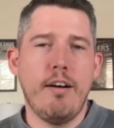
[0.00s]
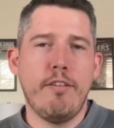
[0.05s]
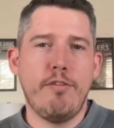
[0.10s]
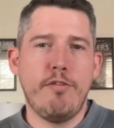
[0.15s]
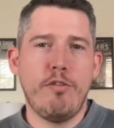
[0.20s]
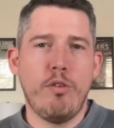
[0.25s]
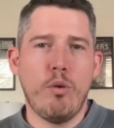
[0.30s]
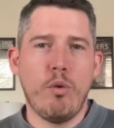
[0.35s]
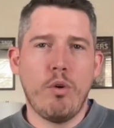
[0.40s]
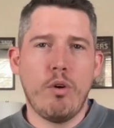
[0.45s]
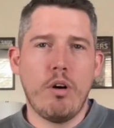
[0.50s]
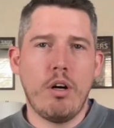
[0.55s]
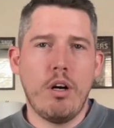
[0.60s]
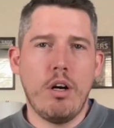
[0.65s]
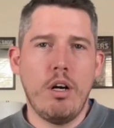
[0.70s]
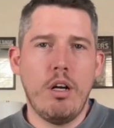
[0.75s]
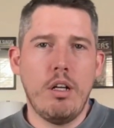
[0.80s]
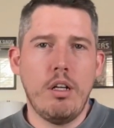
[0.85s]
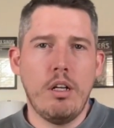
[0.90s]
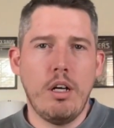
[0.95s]

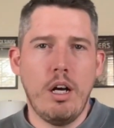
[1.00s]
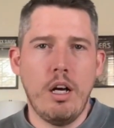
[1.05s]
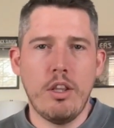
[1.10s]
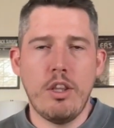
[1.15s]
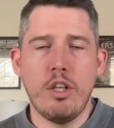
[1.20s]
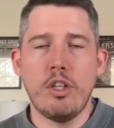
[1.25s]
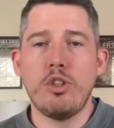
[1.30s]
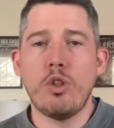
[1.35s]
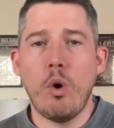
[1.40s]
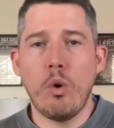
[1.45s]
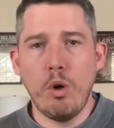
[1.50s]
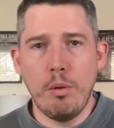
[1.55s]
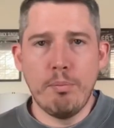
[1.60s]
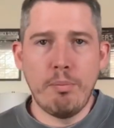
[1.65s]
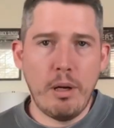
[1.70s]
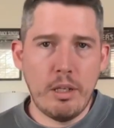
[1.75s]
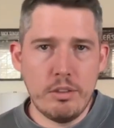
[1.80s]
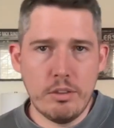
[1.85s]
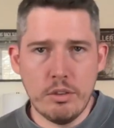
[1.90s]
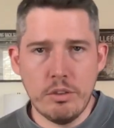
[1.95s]
for the total
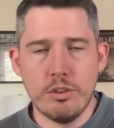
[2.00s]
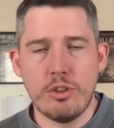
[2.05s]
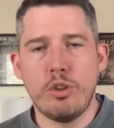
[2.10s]
bundle.